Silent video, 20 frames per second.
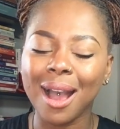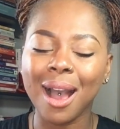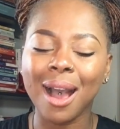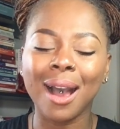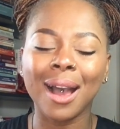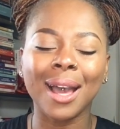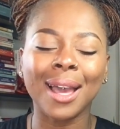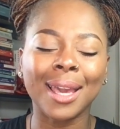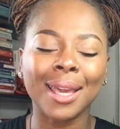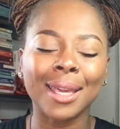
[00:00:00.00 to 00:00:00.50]

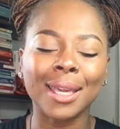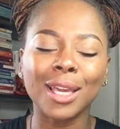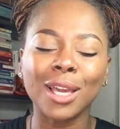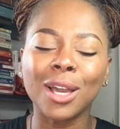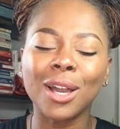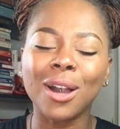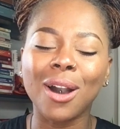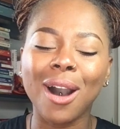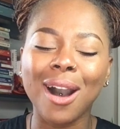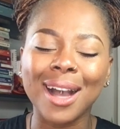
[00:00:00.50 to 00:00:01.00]
I
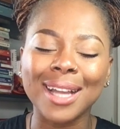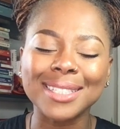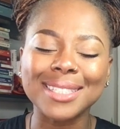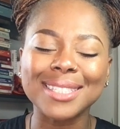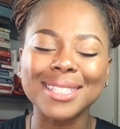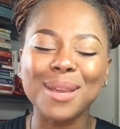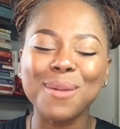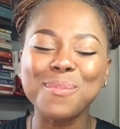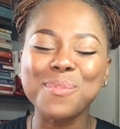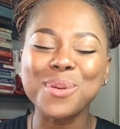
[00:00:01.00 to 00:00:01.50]

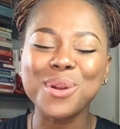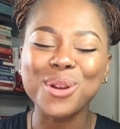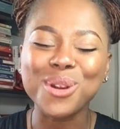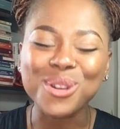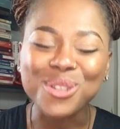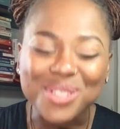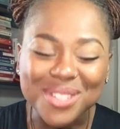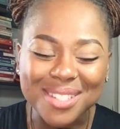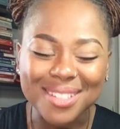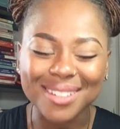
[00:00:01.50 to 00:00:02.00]
got
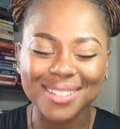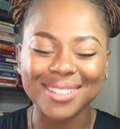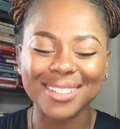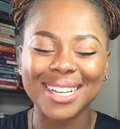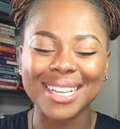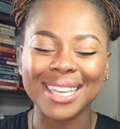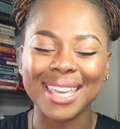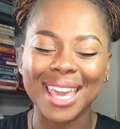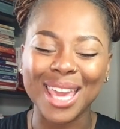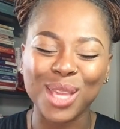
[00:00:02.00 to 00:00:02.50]
personal
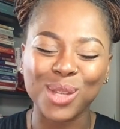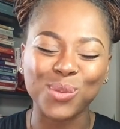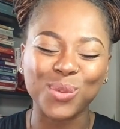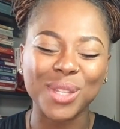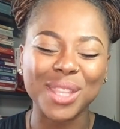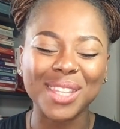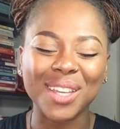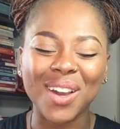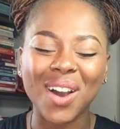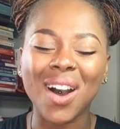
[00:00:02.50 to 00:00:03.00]
again
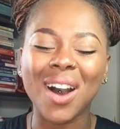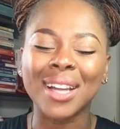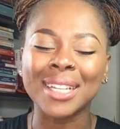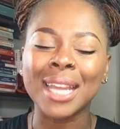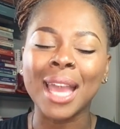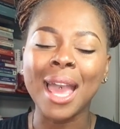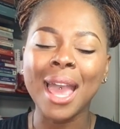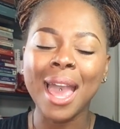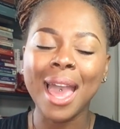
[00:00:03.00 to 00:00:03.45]
with God.